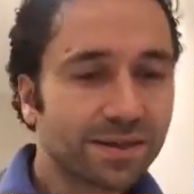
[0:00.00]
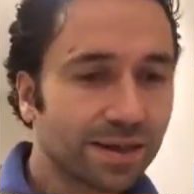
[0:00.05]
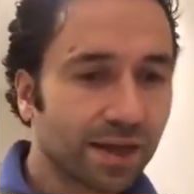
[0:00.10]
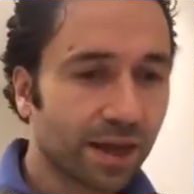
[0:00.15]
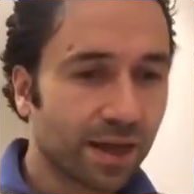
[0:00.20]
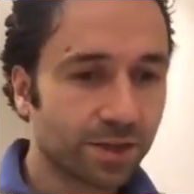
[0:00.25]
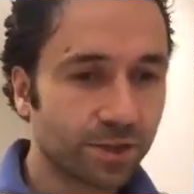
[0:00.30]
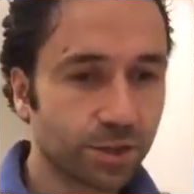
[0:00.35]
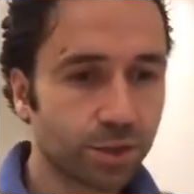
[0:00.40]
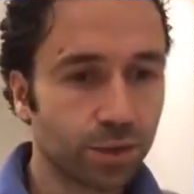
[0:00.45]

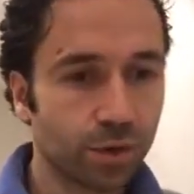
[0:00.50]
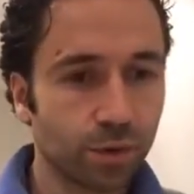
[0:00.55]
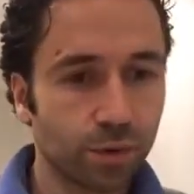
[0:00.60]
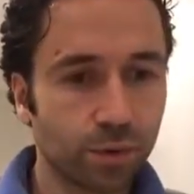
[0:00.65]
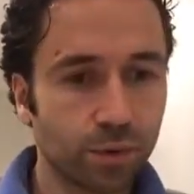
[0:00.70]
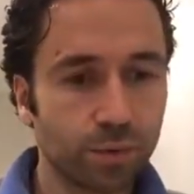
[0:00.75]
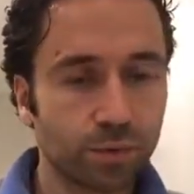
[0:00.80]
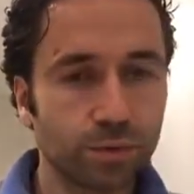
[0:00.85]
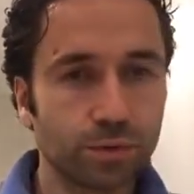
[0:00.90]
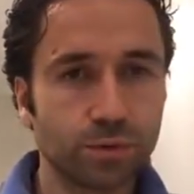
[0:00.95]
And
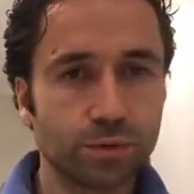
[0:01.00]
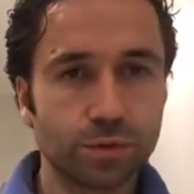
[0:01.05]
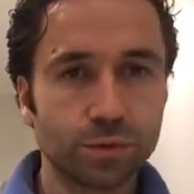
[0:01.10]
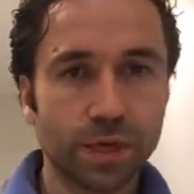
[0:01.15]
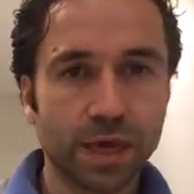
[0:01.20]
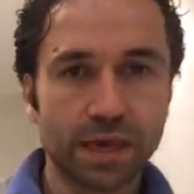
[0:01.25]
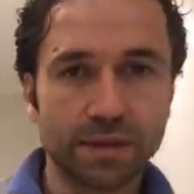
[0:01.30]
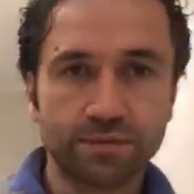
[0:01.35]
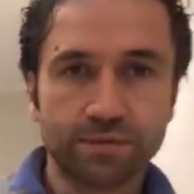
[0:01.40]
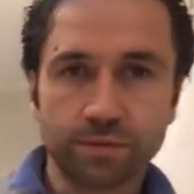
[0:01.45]
so you
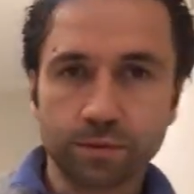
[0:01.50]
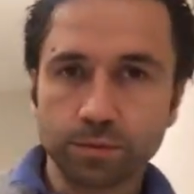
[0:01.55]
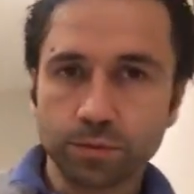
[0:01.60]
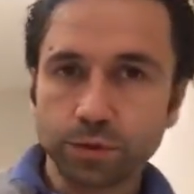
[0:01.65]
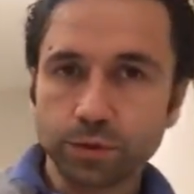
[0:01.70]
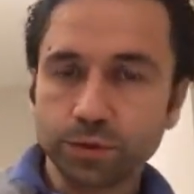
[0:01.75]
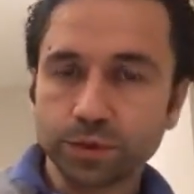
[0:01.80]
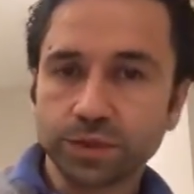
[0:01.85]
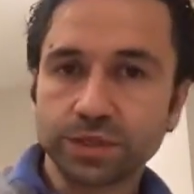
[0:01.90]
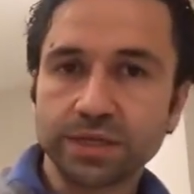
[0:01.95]
get from
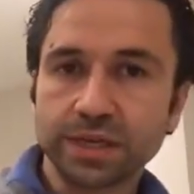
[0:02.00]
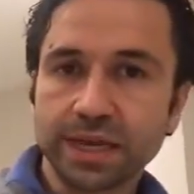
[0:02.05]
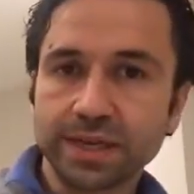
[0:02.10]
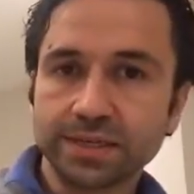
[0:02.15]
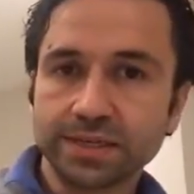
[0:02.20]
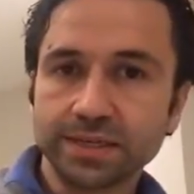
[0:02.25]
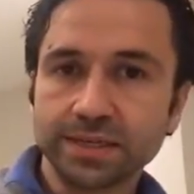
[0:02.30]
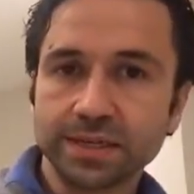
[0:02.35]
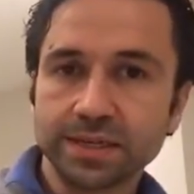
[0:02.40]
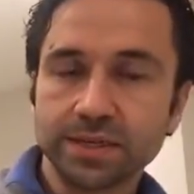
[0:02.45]
user
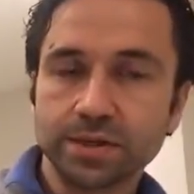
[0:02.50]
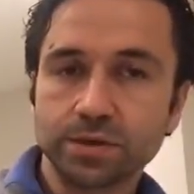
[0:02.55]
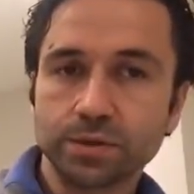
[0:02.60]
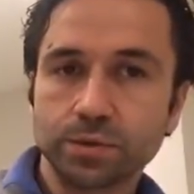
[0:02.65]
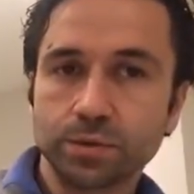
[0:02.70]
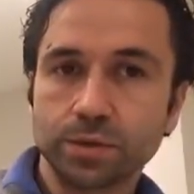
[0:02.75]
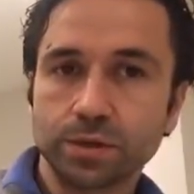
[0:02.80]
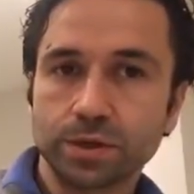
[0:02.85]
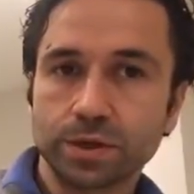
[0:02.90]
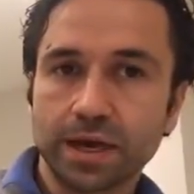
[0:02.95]
testing,
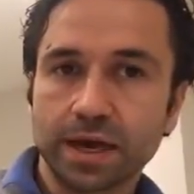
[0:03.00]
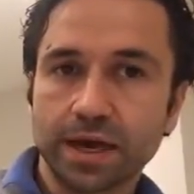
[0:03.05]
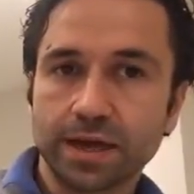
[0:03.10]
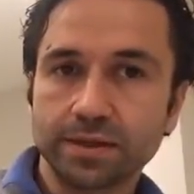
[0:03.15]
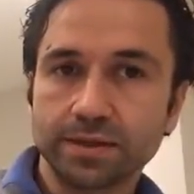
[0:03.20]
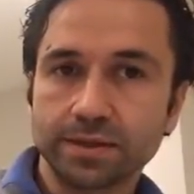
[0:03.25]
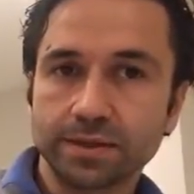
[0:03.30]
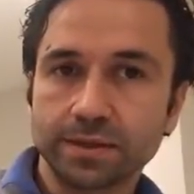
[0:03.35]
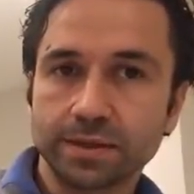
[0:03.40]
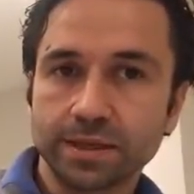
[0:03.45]
you will
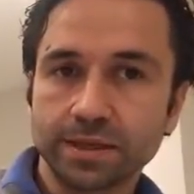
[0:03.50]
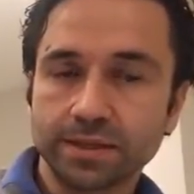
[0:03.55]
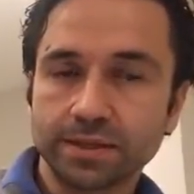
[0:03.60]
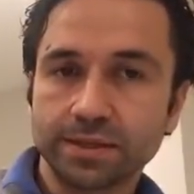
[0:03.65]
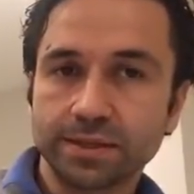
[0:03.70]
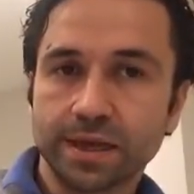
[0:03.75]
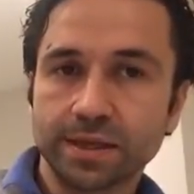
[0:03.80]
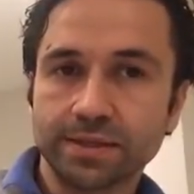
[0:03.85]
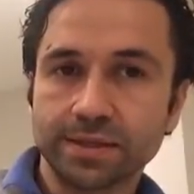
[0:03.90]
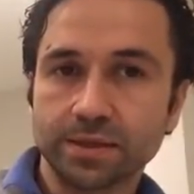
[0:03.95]
get
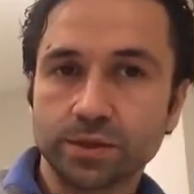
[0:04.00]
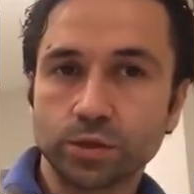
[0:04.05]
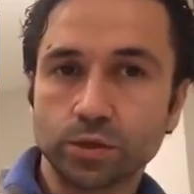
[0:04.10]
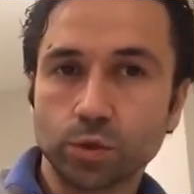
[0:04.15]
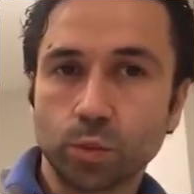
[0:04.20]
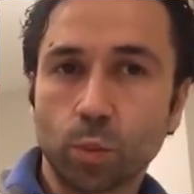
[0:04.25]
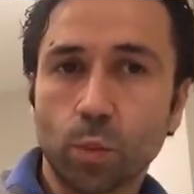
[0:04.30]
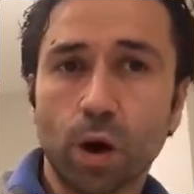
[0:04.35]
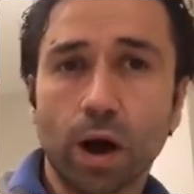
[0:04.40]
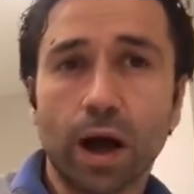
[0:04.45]
insights as
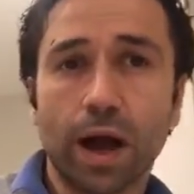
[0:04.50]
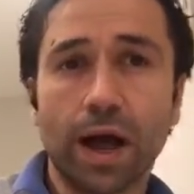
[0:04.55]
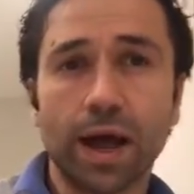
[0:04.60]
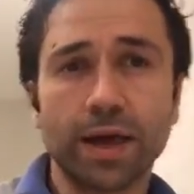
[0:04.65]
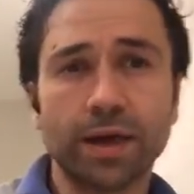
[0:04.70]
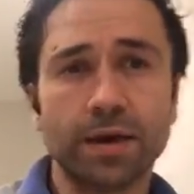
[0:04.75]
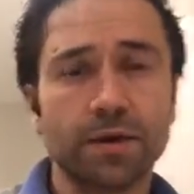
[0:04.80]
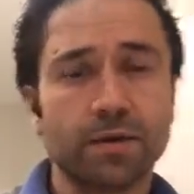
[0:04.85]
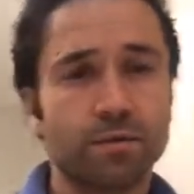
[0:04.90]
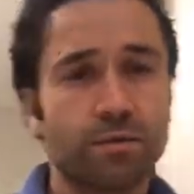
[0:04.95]
to
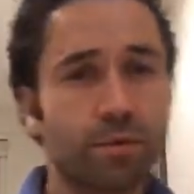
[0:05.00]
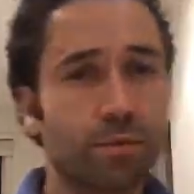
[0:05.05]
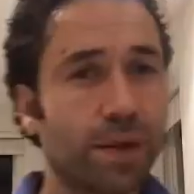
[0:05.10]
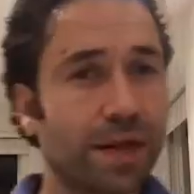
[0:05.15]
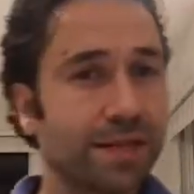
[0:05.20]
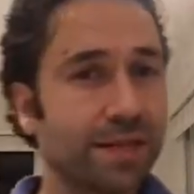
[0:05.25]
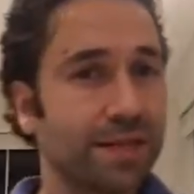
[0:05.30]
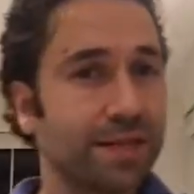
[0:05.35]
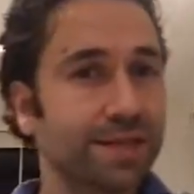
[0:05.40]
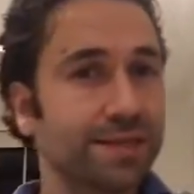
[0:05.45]
why. From
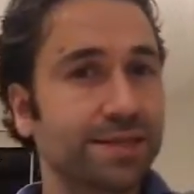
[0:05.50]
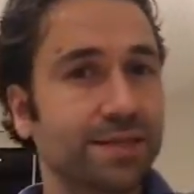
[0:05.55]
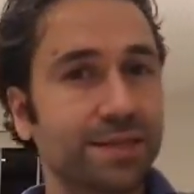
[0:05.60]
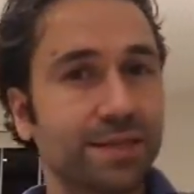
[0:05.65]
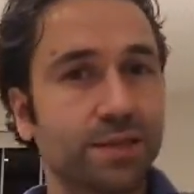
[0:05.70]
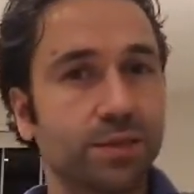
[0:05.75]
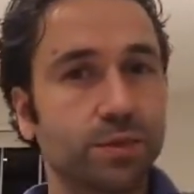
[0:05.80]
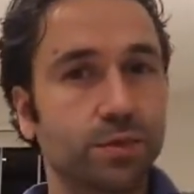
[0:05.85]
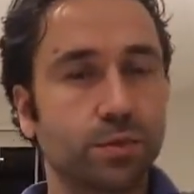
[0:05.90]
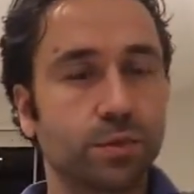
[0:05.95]

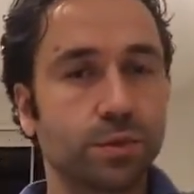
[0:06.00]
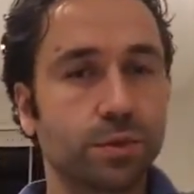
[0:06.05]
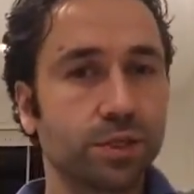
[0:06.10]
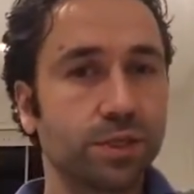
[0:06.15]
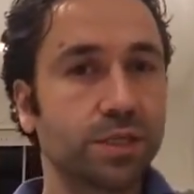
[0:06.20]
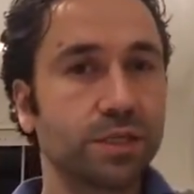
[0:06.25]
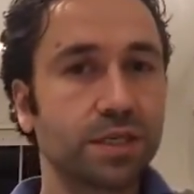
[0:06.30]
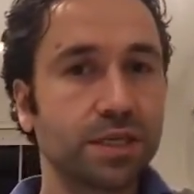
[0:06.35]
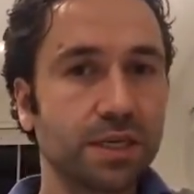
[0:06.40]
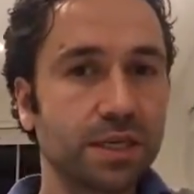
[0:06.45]
analytics, you will
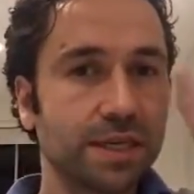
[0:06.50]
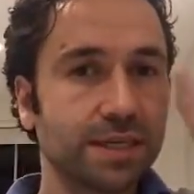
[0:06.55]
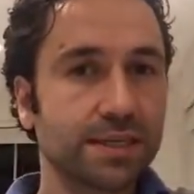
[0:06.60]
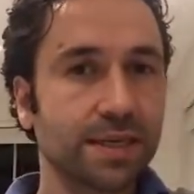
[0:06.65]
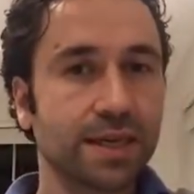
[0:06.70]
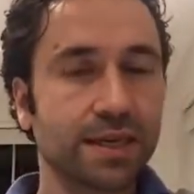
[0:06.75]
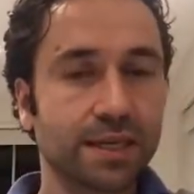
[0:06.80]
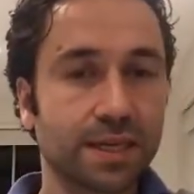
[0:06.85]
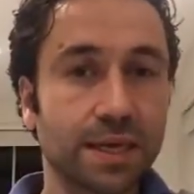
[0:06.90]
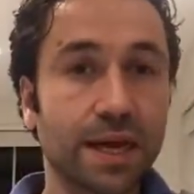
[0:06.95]
see
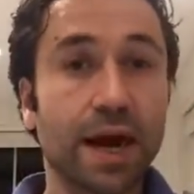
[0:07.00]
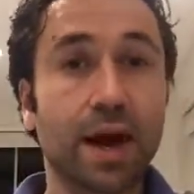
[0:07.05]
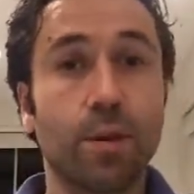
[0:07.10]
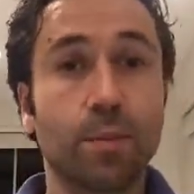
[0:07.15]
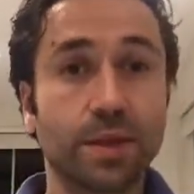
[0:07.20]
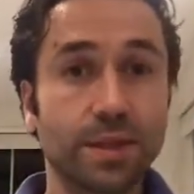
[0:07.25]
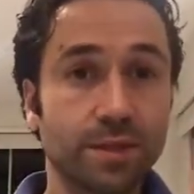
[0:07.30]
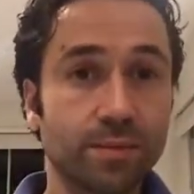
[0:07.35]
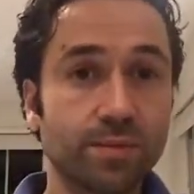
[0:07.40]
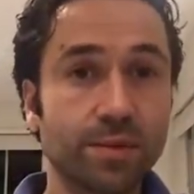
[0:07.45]
exactly how
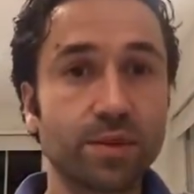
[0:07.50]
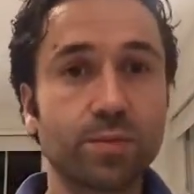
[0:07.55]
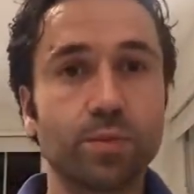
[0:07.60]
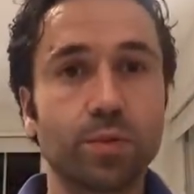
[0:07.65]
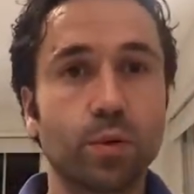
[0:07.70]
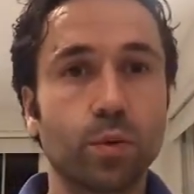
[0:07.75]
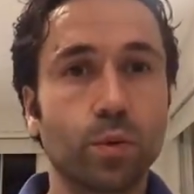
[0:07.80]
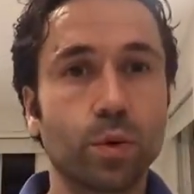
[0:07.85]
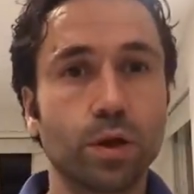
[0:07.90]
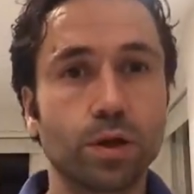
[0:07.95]
many
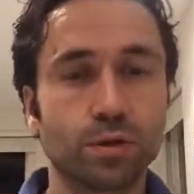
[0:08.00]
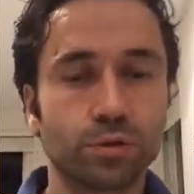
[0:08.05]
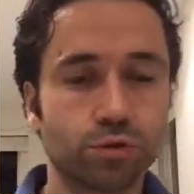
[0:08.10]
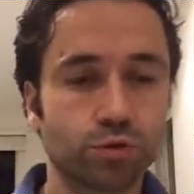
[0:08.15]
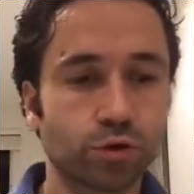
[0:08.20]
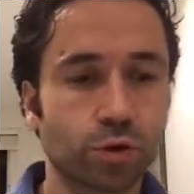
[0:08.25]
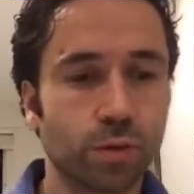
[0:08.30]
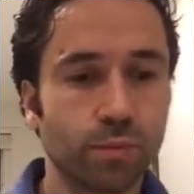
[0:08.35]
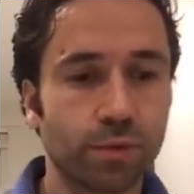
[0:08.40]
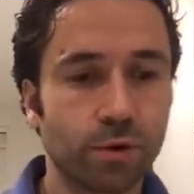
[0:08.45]
people will
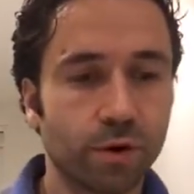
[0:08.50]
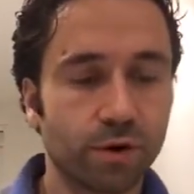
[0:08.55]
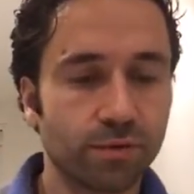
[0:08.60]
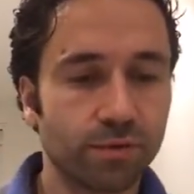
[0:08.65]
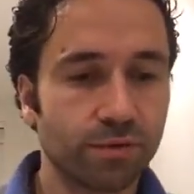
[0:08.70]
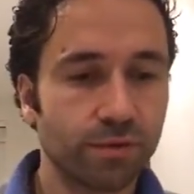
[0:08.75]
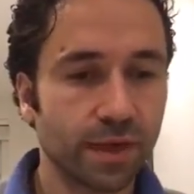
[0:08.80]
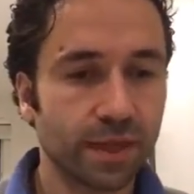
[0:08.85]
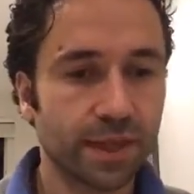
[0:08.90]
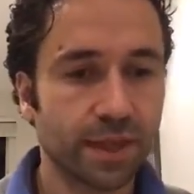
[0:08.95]
drop
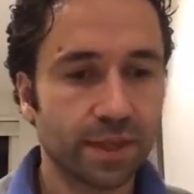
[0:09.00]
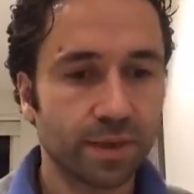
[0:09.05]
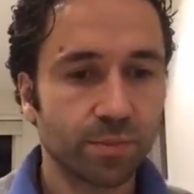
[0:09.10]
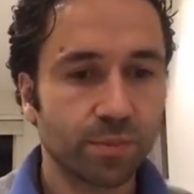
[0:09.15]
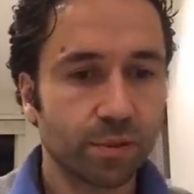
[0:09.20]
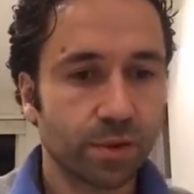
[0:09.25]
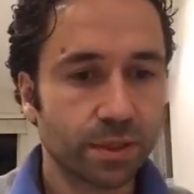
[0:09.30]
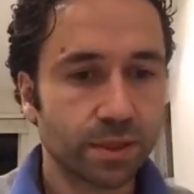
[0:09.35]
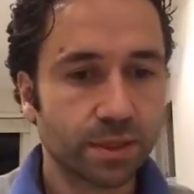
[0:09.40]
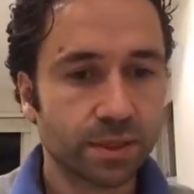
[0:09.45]
off at any
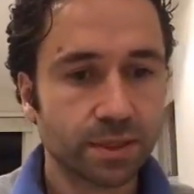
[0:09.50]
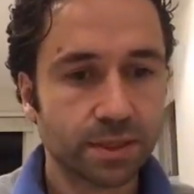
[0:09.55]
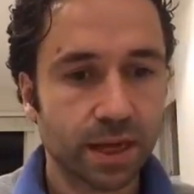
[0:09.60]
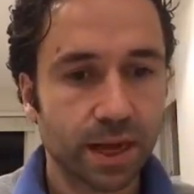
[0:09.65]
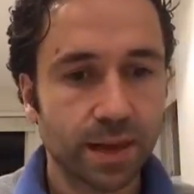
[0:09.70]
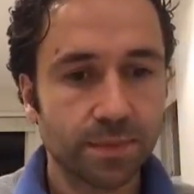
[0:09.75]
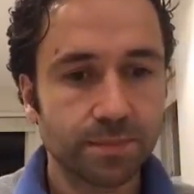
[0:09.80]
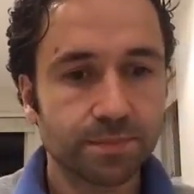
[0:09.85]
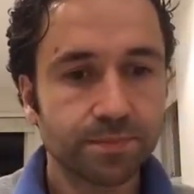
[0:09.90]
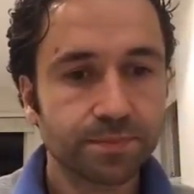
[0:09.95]
point in
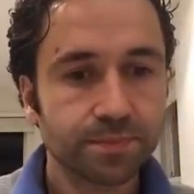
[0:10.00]
time.